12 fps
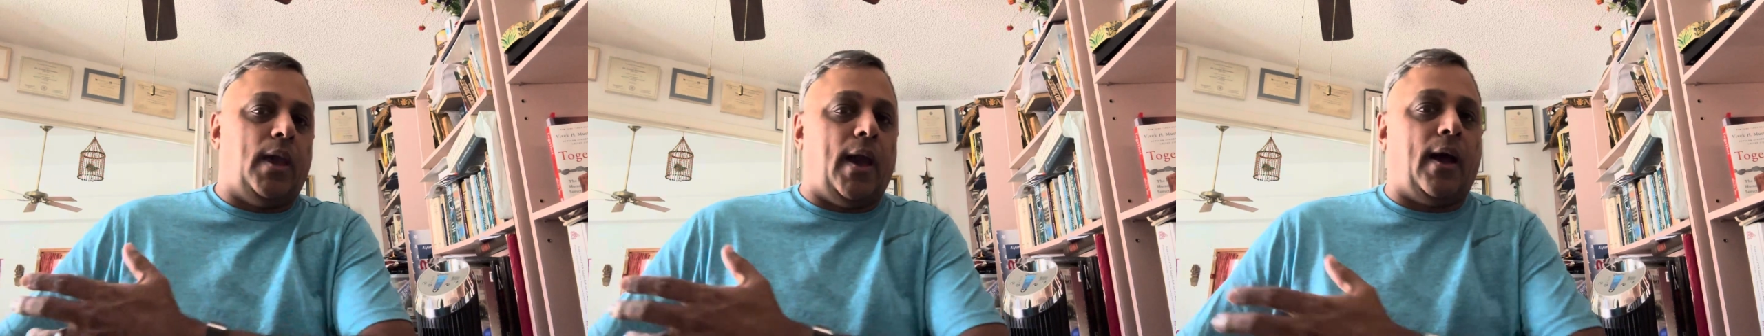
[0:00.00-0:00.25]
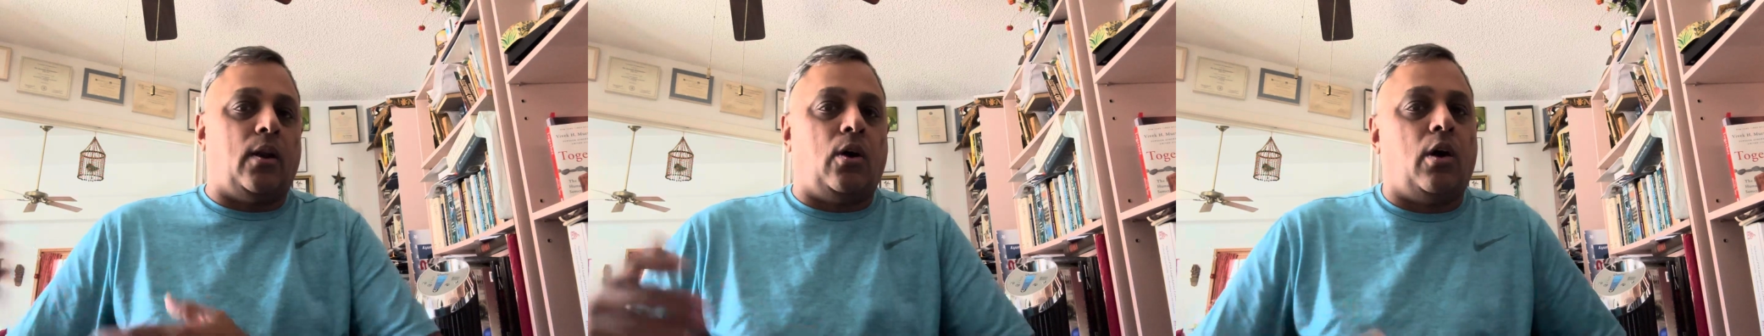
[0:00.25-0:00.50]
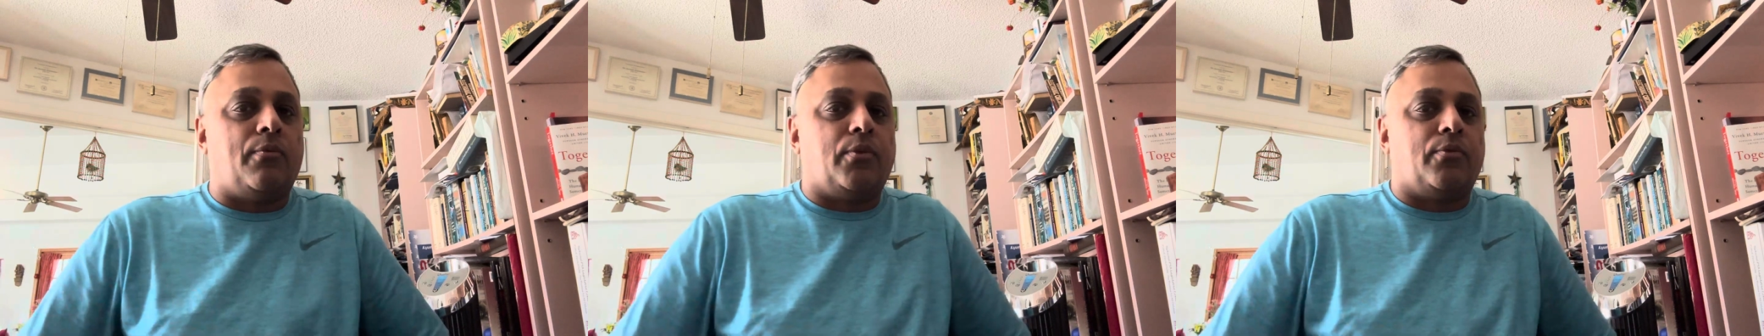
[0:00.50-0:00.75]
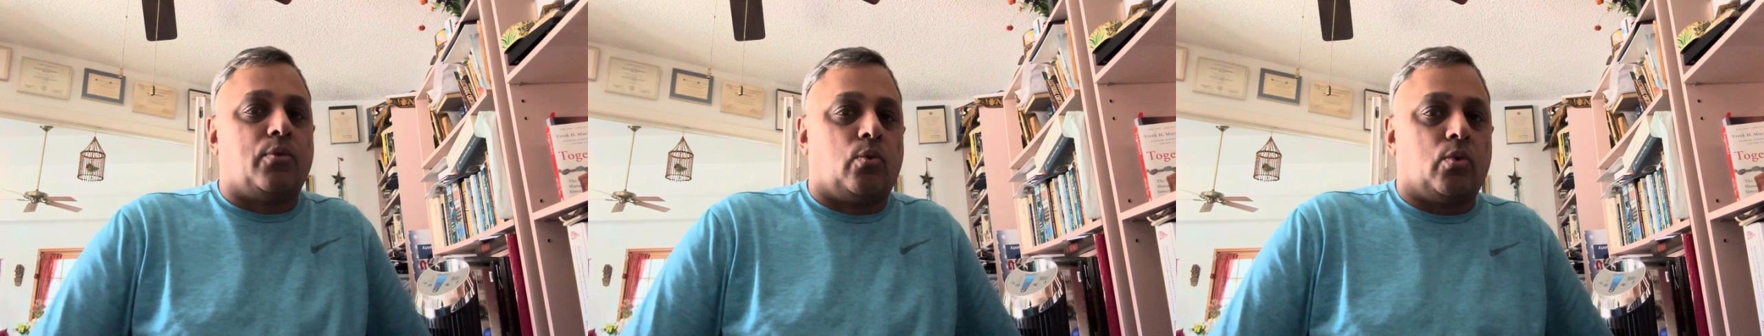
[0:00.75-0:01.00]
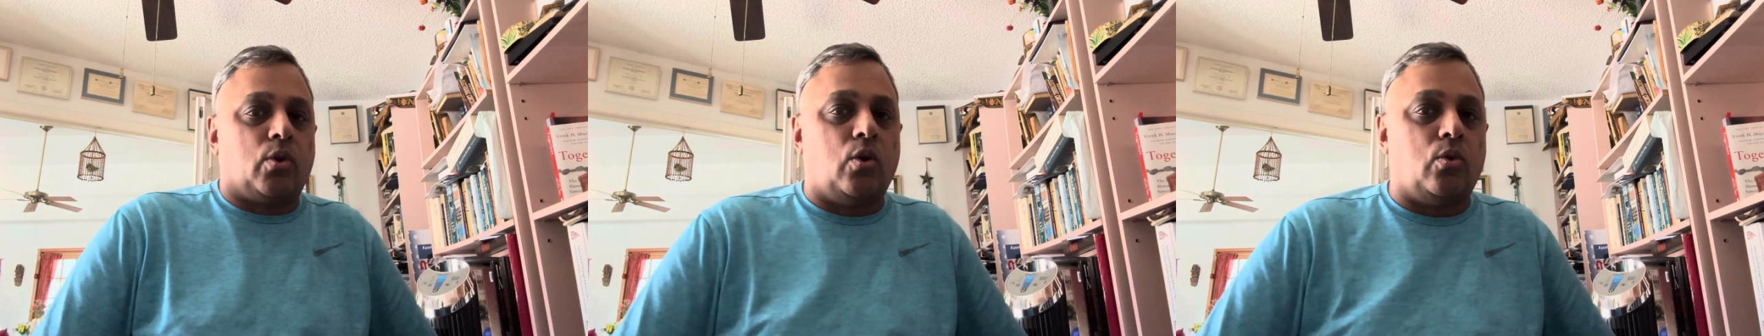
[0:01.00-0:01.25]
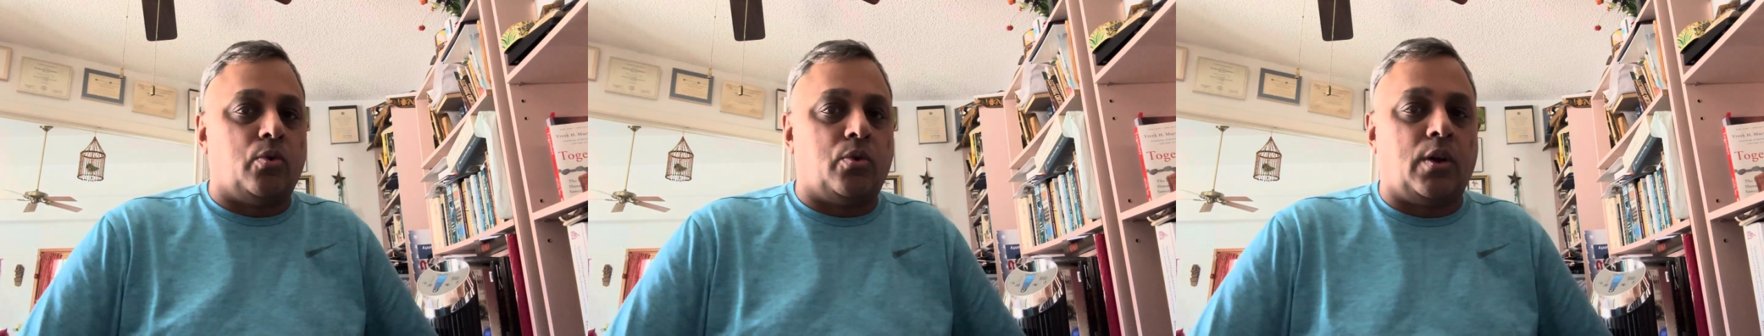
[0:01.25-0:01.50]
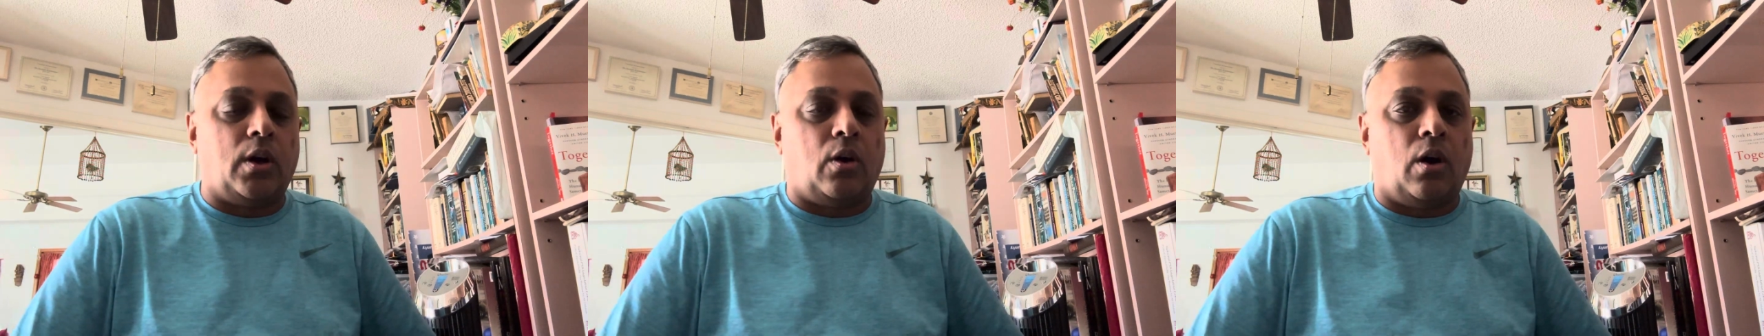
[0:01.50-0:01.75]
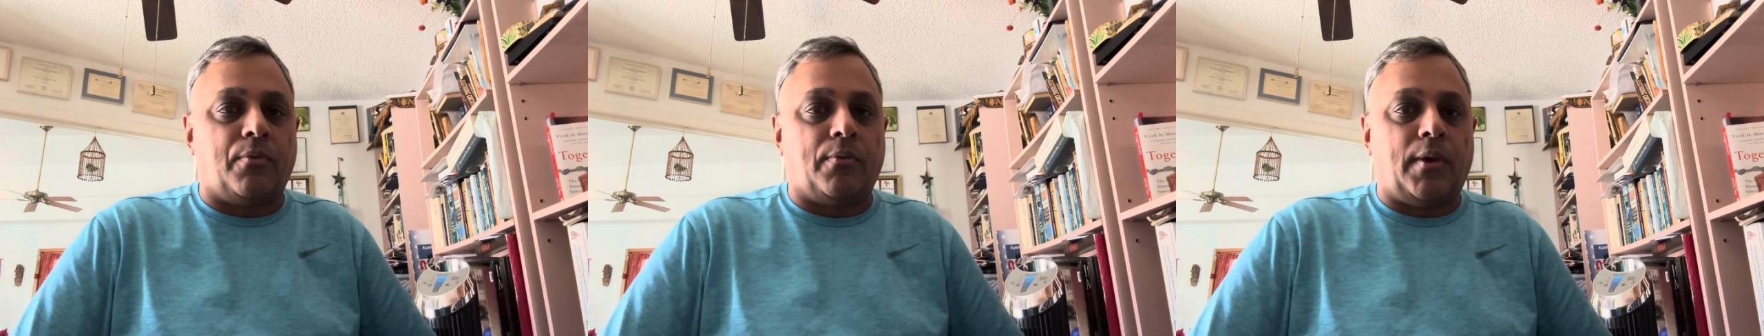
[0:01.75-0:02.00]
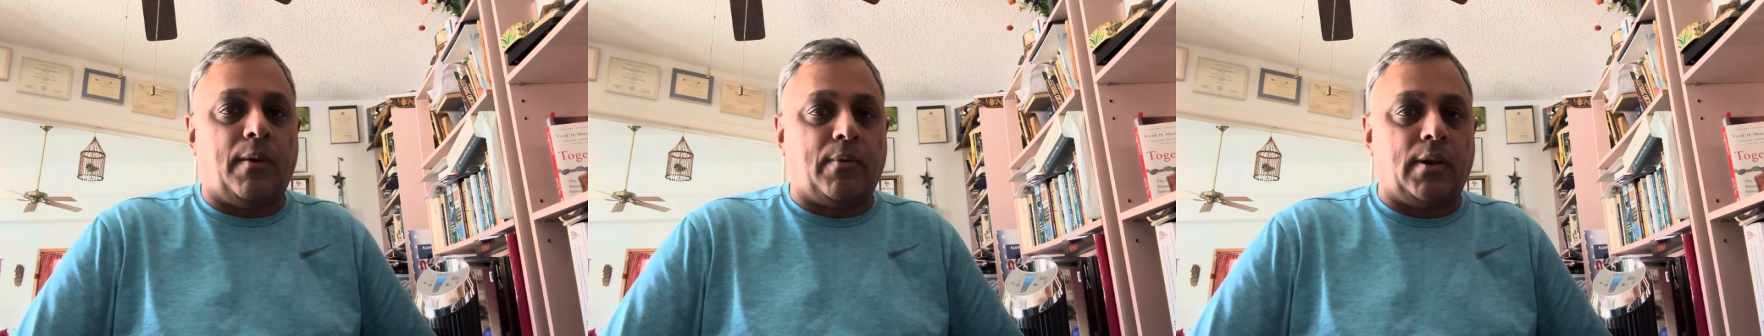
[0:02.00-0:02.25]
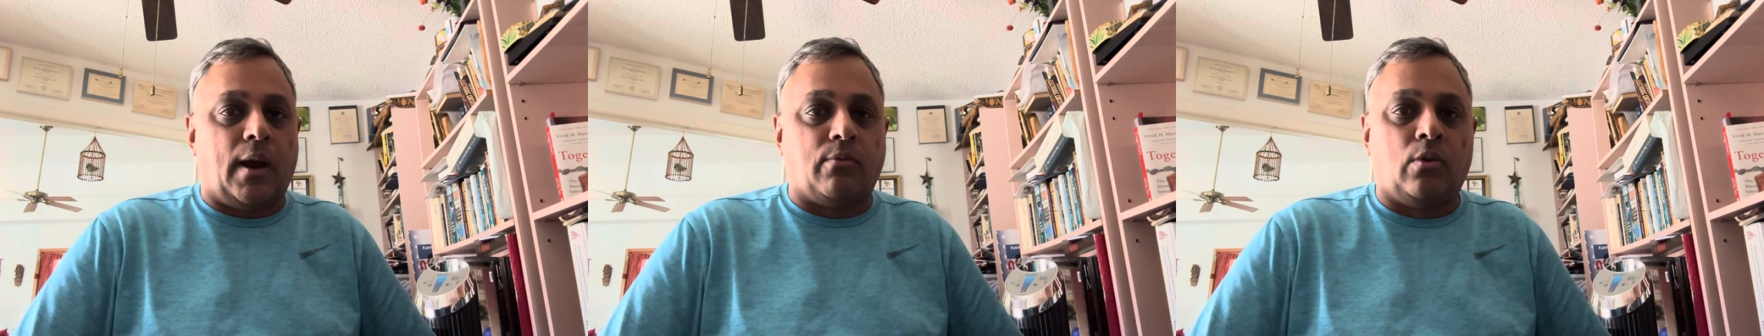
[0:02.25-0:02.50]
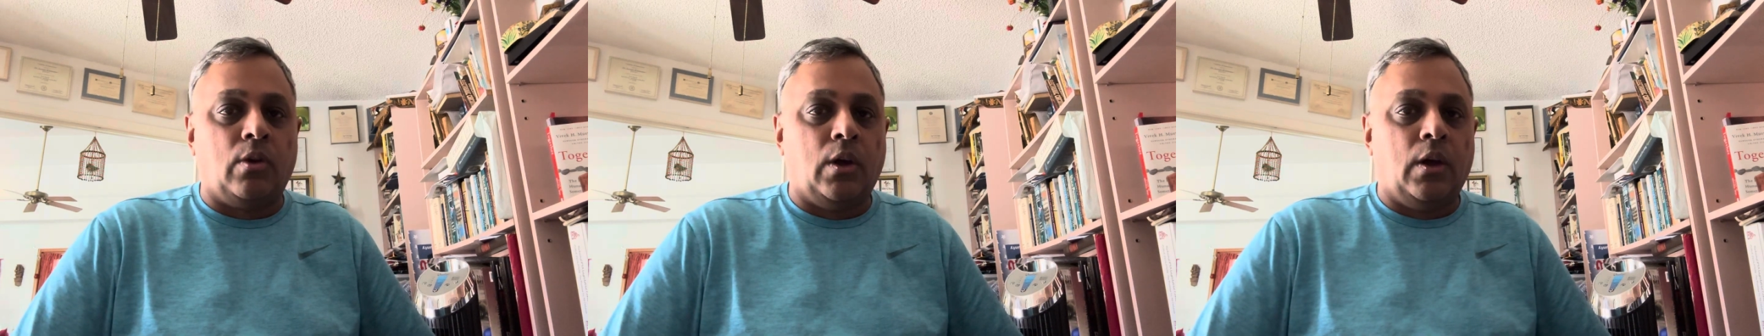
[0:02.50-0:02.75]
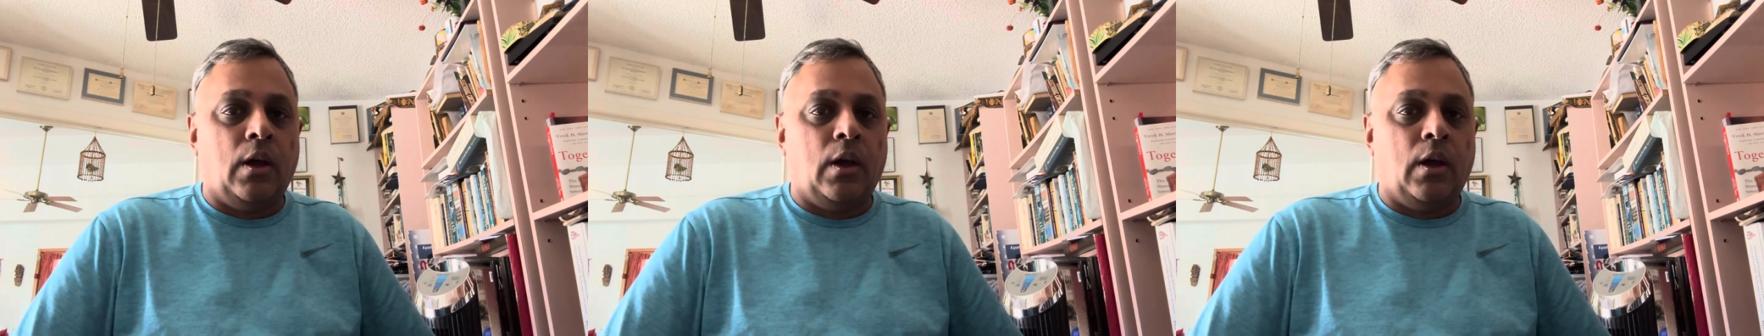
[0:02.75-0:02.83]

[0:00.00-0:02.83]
had off the Florida coast, off of Cape Canaveral,